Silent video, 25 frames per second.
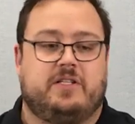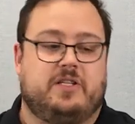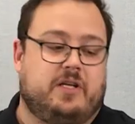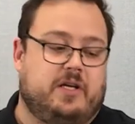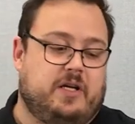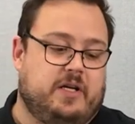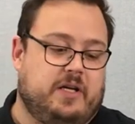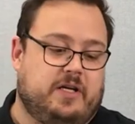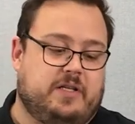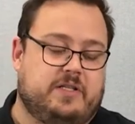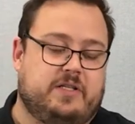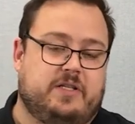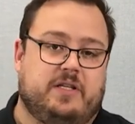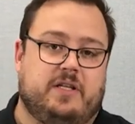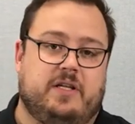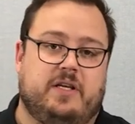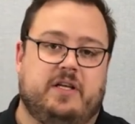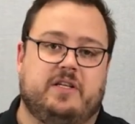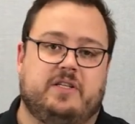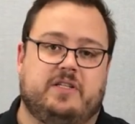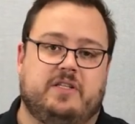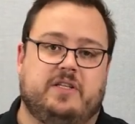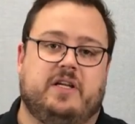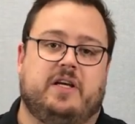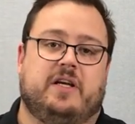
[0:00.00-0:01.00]
connects to the
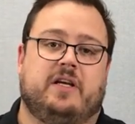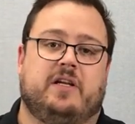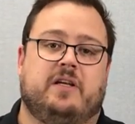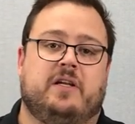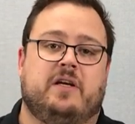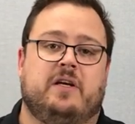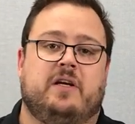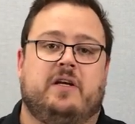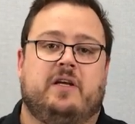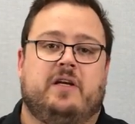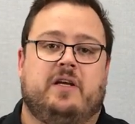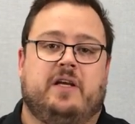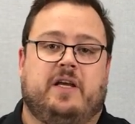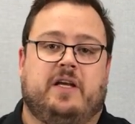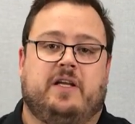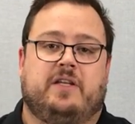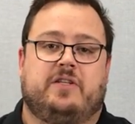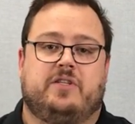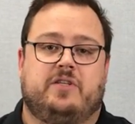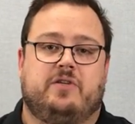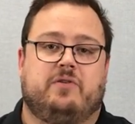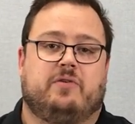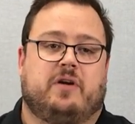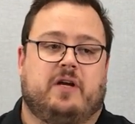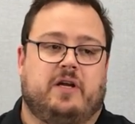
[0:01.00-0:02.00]
internet.
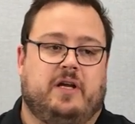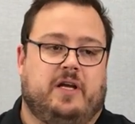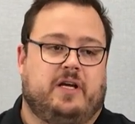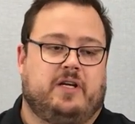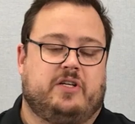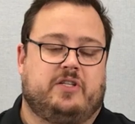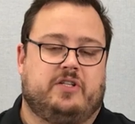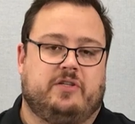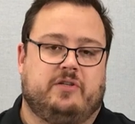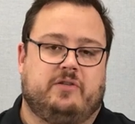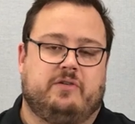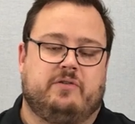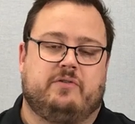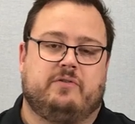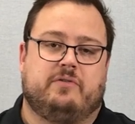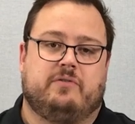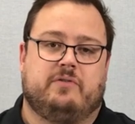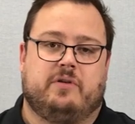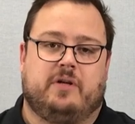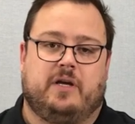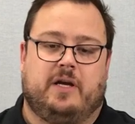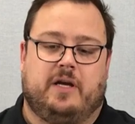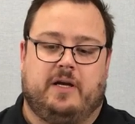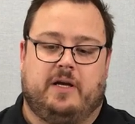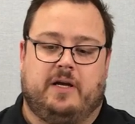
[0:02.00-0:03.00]
It's your connection
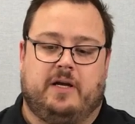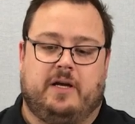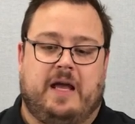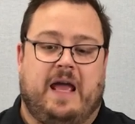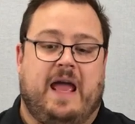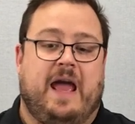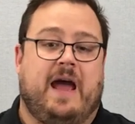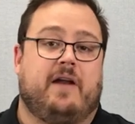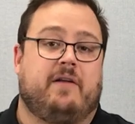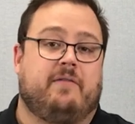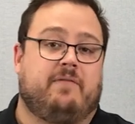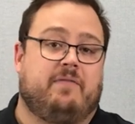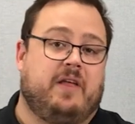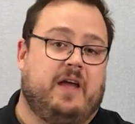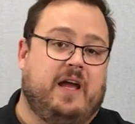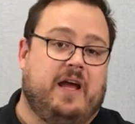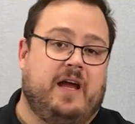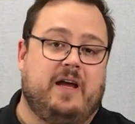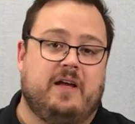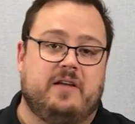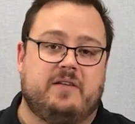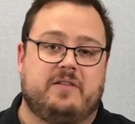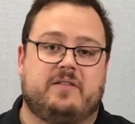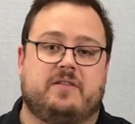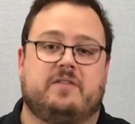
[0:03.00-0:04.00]
out of the
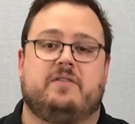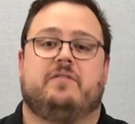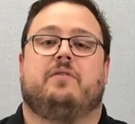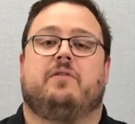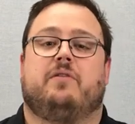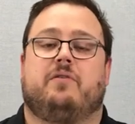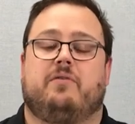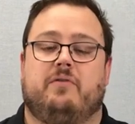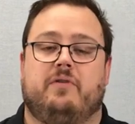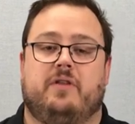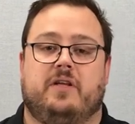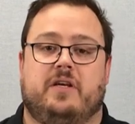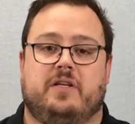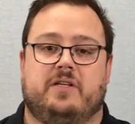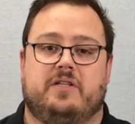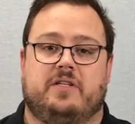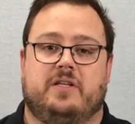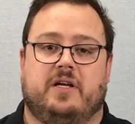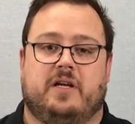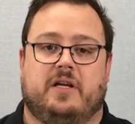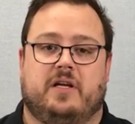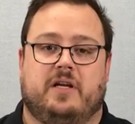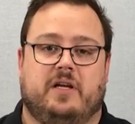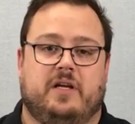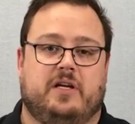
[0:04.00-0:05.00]
house through the
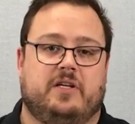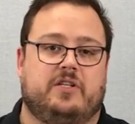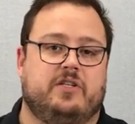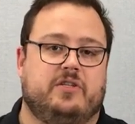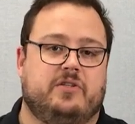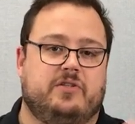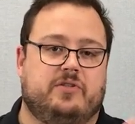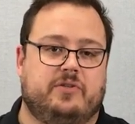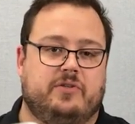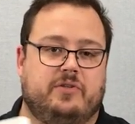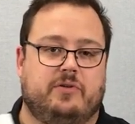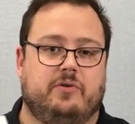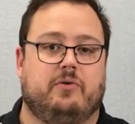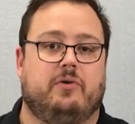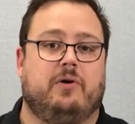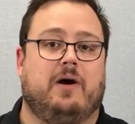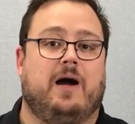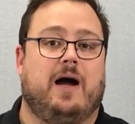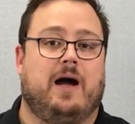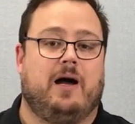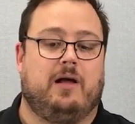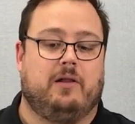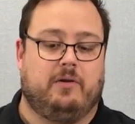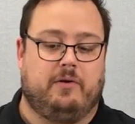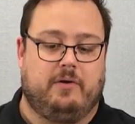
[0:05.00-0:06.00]
internet connection to your
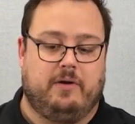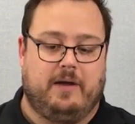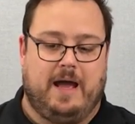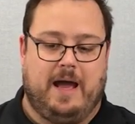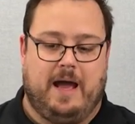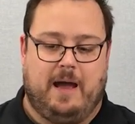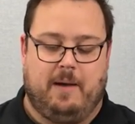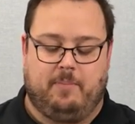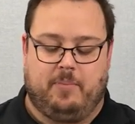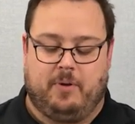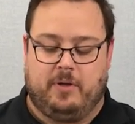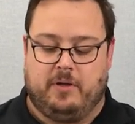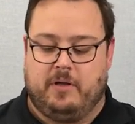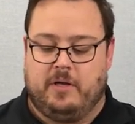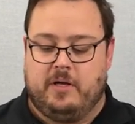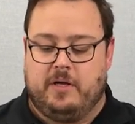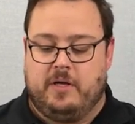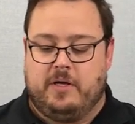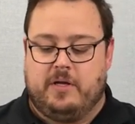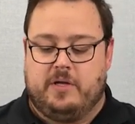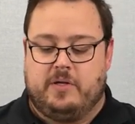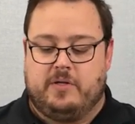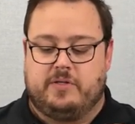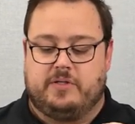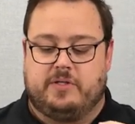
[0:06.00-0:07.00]
Arlo app.
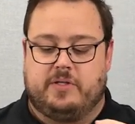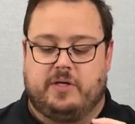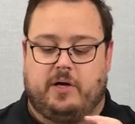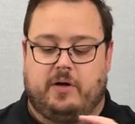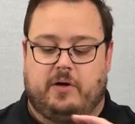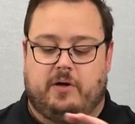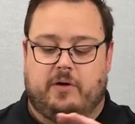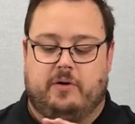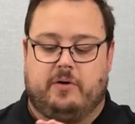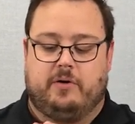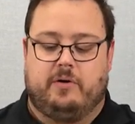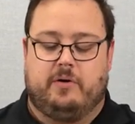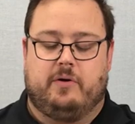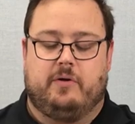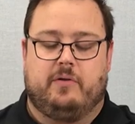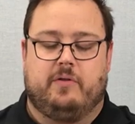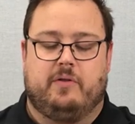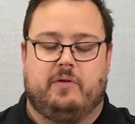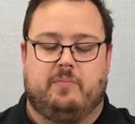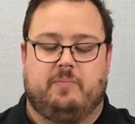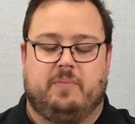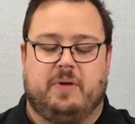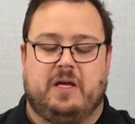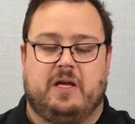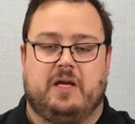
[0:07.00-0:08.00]
So
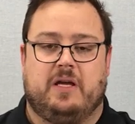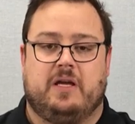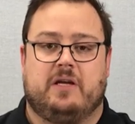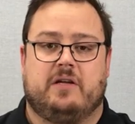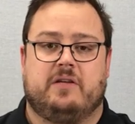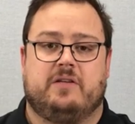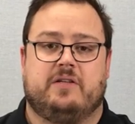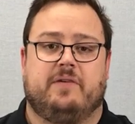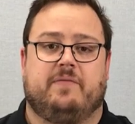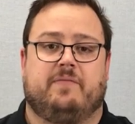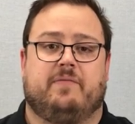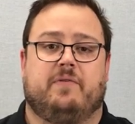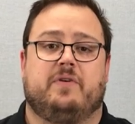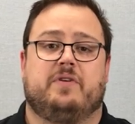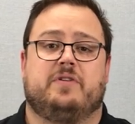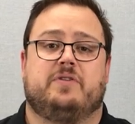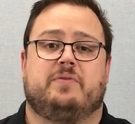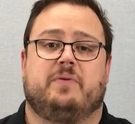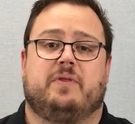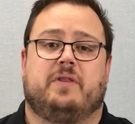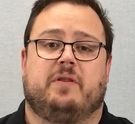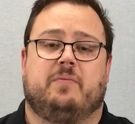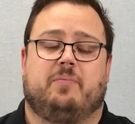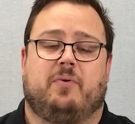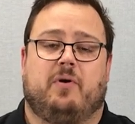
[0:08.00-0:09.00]
the big difference
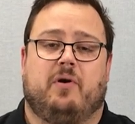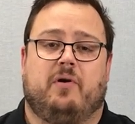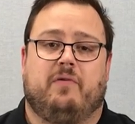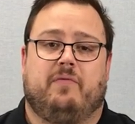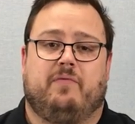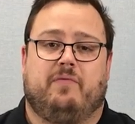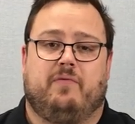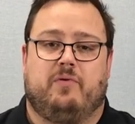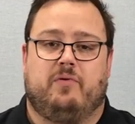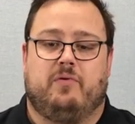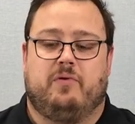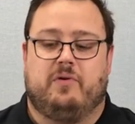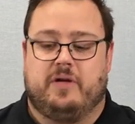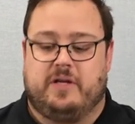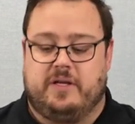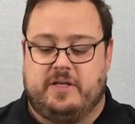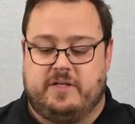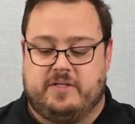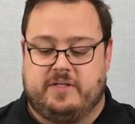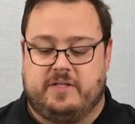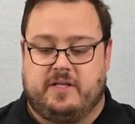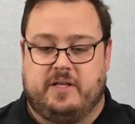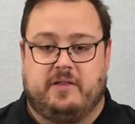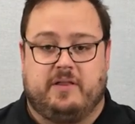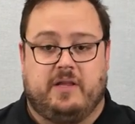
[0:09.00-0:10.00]
with the Pro 4
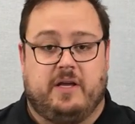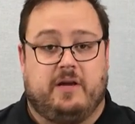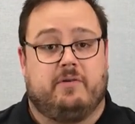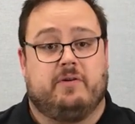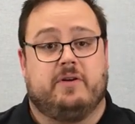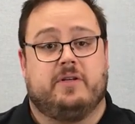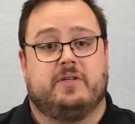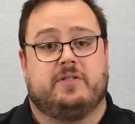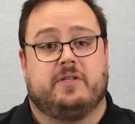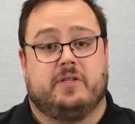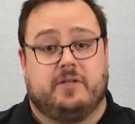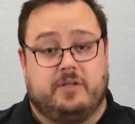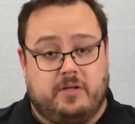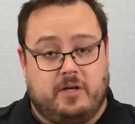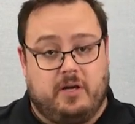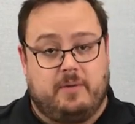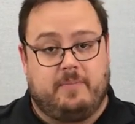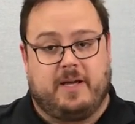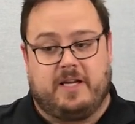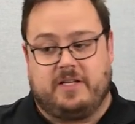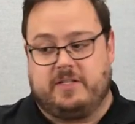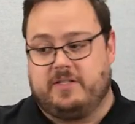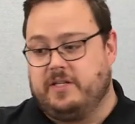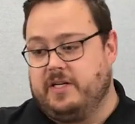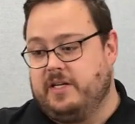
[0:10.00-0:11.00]
is that there is no
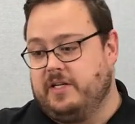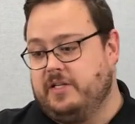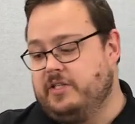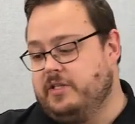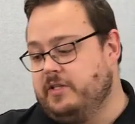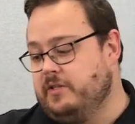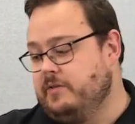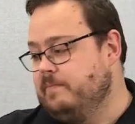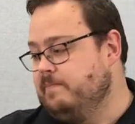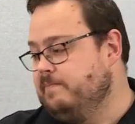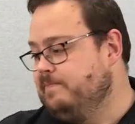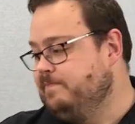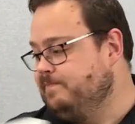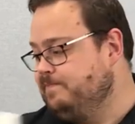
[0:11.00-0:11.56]
base station.